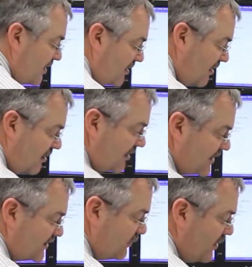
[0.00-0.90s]
our
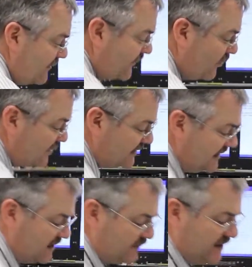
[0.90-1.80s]
RS114